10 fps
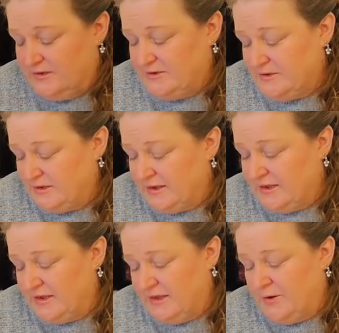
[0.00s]
to kind of
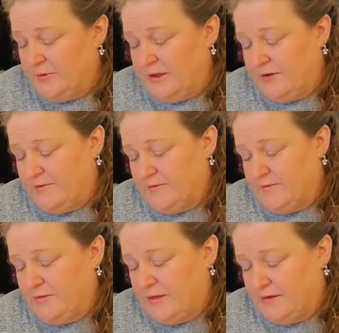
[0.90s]
get away from
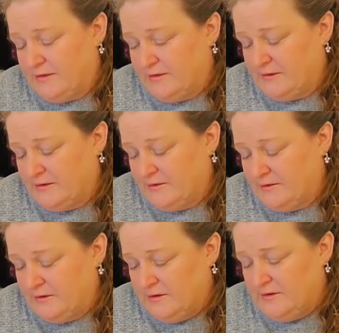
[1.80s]
things and
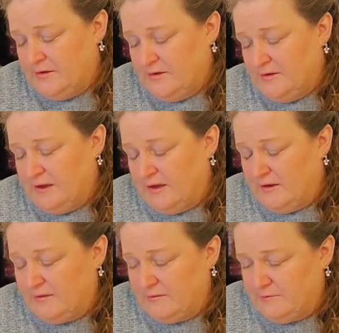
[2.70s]

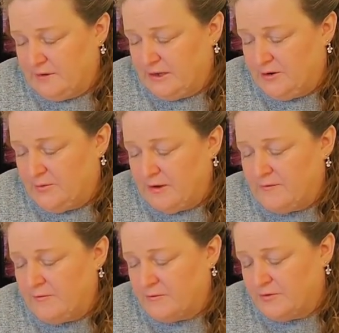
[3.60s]
get away
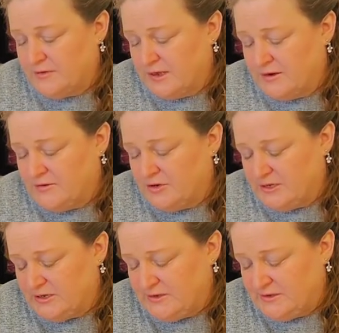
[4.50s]
from those
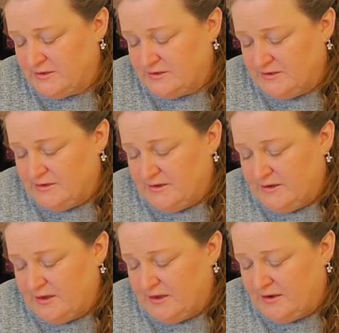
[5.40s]
energies
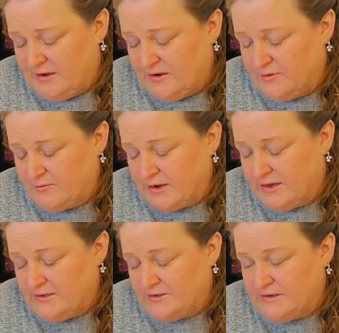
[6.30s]
and
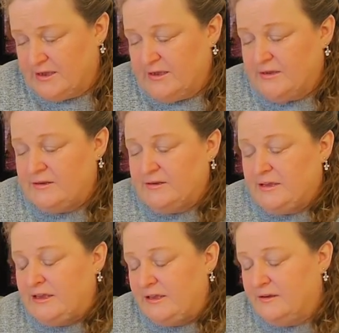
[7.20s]
rest and
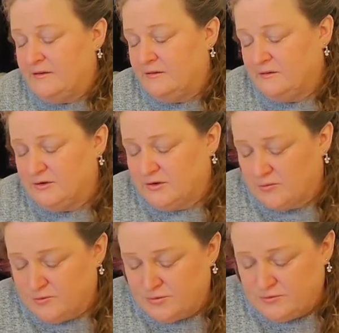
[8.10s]
heal your
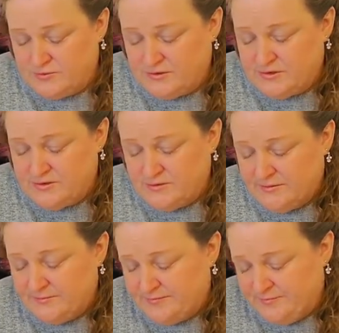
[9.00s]
wounds.
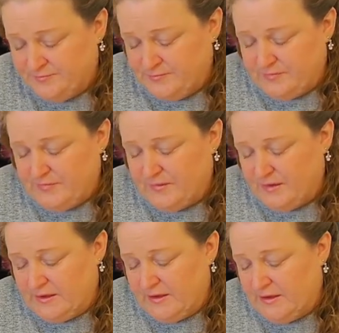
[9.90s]

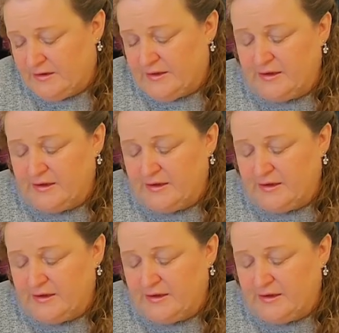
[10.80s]
And